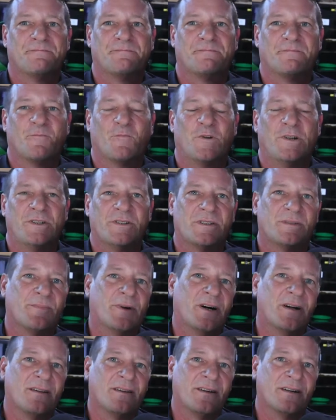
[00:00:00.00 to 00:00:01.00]
when you're
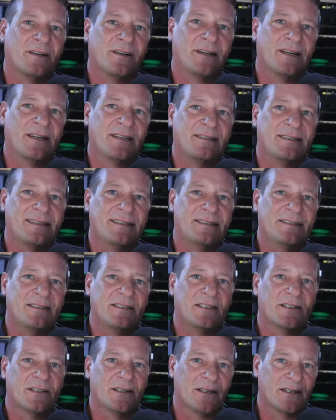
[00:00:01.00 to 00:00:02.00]
smaller, it's
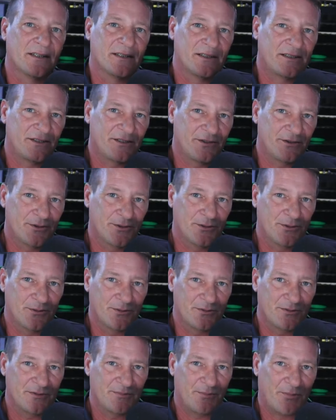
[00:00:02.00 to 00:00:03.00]
easier
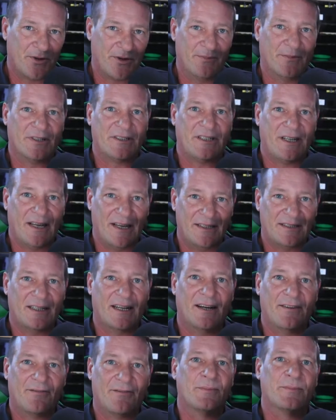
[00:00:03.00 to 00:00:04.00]
to pretty much catch
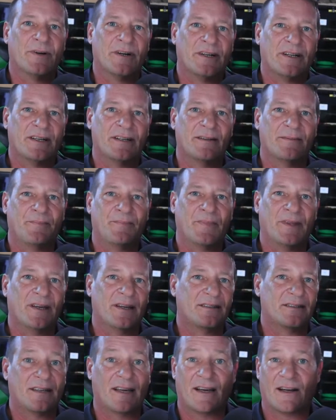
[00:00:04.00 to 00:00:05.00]
everybody
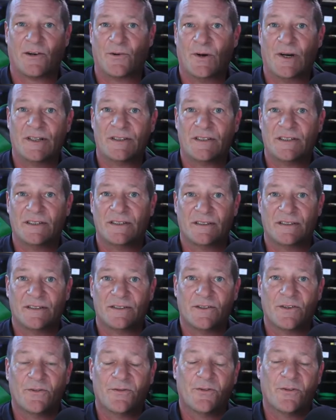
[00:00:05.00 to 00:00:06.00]
that's got questions and
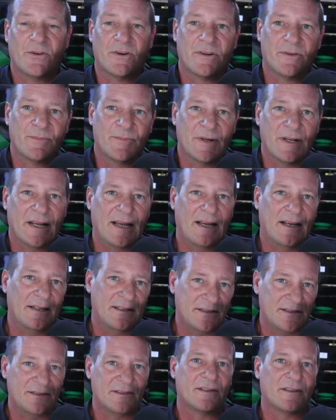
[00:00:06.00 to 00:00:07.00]
so forth. But
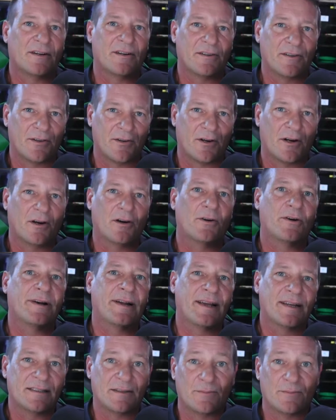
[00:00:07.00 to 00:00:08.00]
as you start to grow and
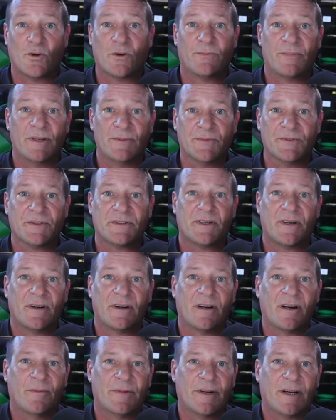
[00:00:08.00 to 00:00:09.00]
as more people
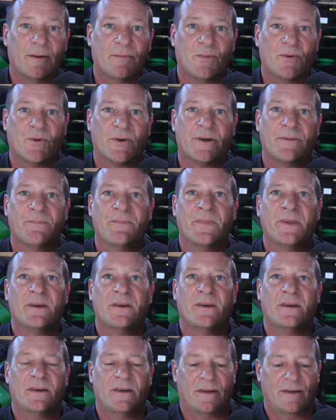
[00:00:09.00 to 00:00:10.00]
start coming on board,
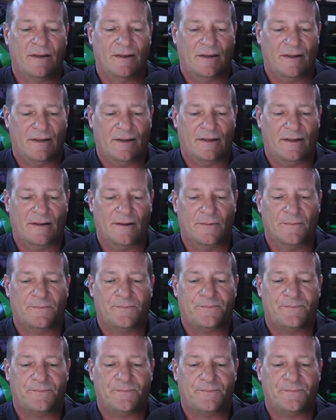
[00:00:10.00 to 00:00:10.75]
uh,